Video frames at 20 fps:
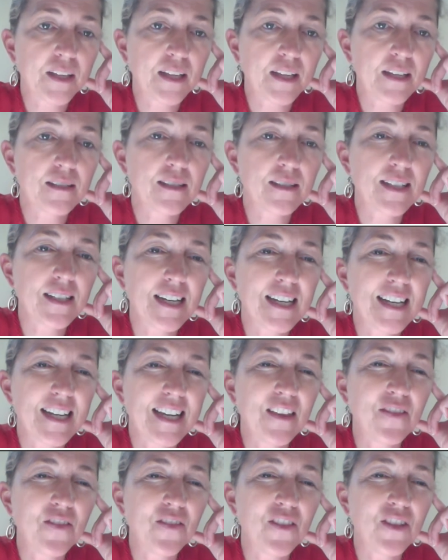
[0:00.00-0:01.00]
is
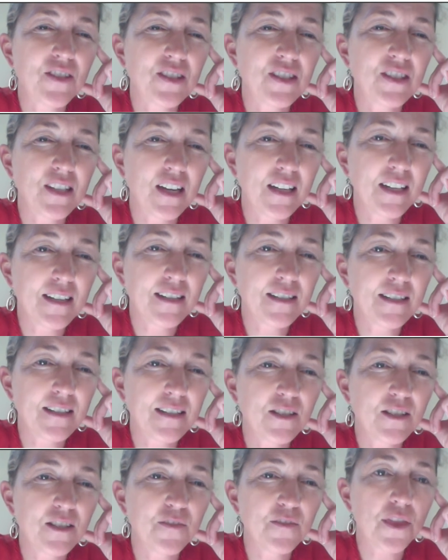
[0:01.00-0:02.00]
in the studies
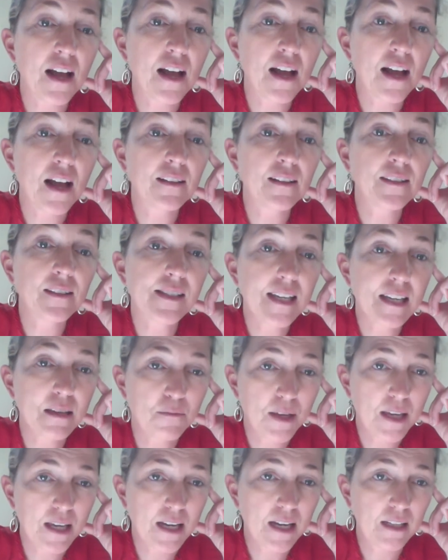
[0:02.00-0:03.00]
for
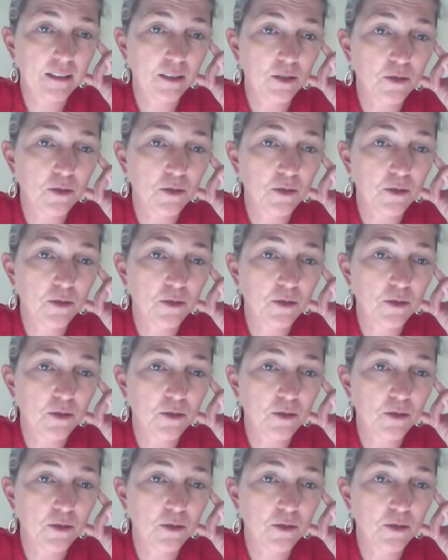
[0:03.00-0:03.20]
thalassemia,